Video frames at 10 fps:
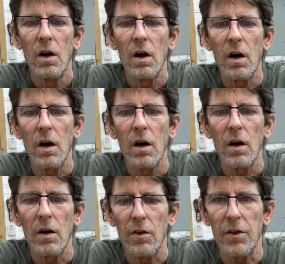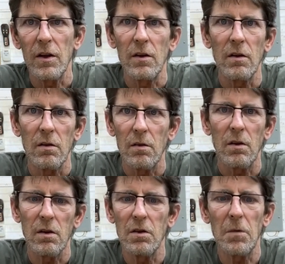than
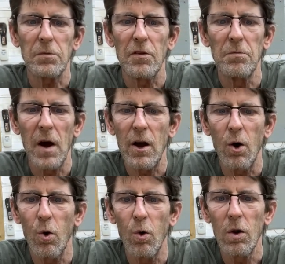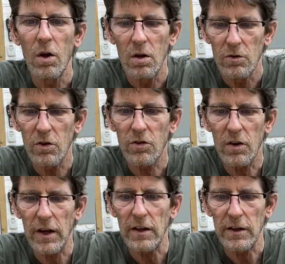the depth of my hole, just
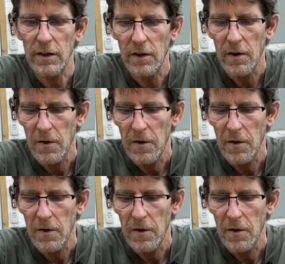slightly,